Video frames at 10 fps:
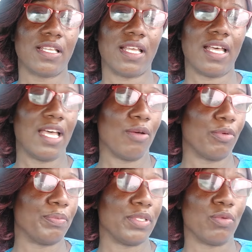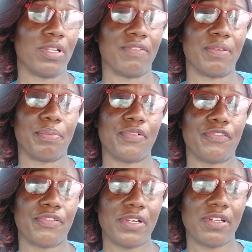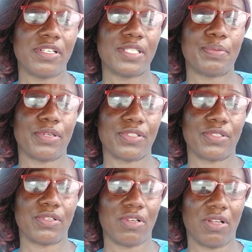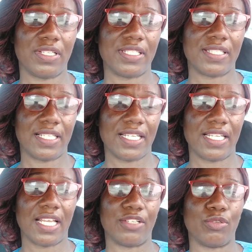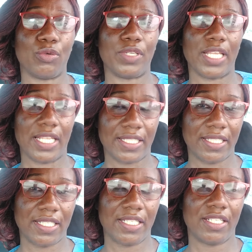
I would be one of the first person to call this lady and donate.